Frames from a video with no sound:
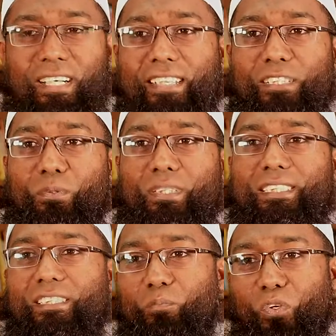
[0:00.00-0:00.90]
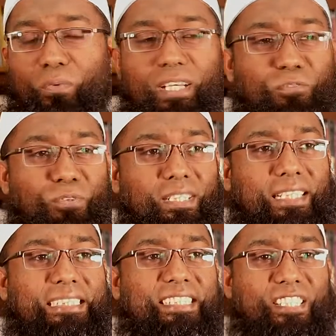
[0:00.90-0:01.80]
Otherwise, the mobile phone
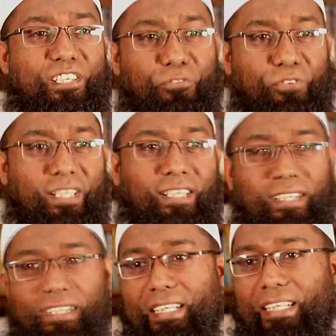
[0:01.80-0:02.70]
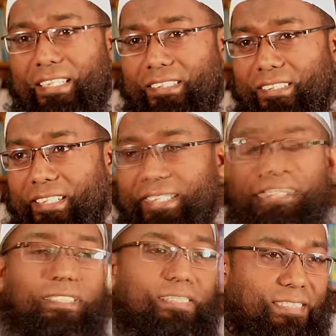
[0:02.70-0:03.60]
has severe health
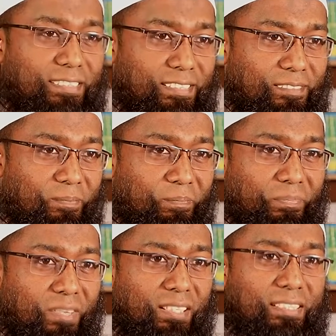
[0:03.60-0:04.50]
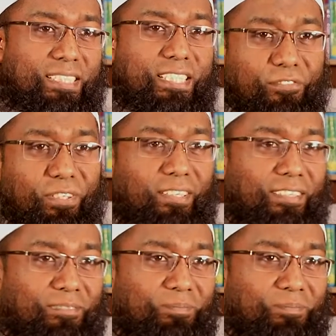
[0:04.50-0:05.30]
hazards. Severe.